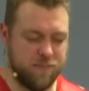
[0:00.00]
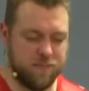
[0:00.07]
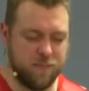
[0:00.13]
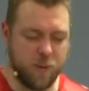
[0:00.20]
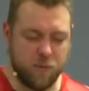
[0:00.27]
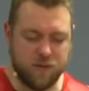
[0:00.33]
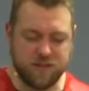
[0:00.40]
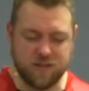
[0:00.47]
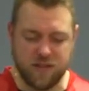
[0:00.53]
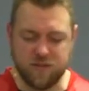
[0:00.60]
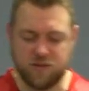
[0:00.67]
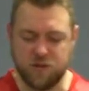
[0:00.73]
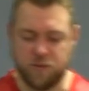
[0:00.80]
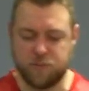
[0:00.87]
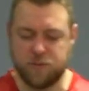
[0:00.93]
May we sense
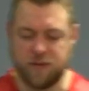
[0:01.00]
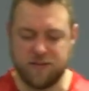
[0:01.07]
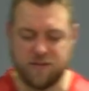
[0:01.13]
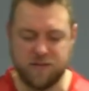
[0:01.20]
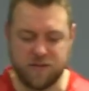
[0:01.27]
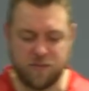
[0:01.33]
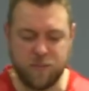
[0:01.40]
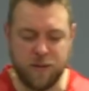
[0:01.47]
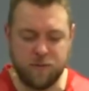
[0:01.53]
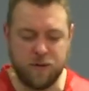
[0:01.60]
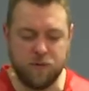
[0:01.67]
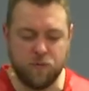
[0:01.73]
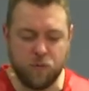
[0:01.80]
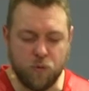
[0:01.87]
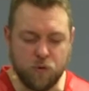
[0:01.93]
your presence. May we
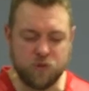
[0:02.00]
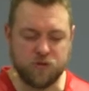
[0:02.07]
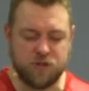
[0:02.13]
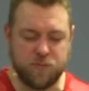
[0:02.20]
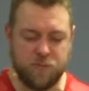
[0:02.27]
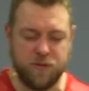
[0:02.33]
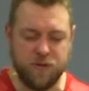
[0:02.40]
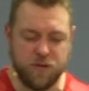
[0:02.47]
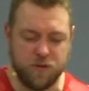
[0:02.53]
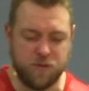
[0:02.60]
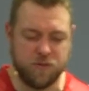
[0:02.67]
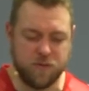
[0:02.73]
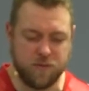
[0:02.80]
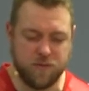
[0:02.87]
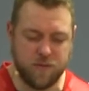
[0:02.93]
worship you.
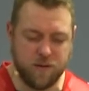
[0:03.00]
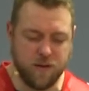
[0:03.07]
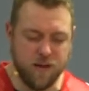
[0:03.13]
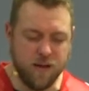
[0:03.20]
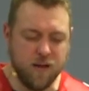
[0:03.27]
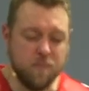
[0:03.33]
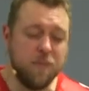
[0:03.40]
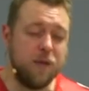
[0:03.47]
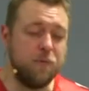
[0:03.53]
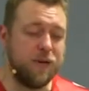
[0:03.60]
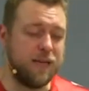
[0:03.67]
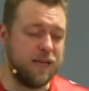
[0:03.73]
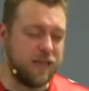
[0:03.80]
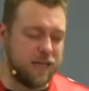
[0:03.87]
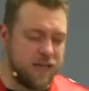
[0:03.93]
May we
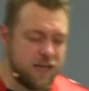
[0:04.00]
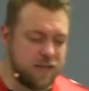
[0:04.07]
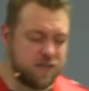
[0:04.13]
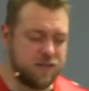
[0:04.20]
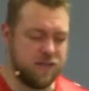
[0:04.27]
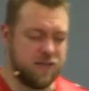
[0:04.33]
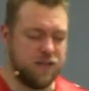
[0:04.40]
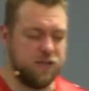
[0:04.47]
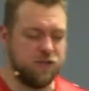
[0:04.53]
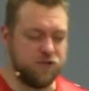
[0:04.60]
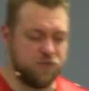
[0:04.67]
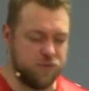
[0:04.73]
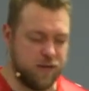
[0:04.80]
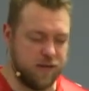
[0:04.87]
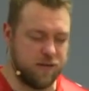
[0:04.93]
eat and drink,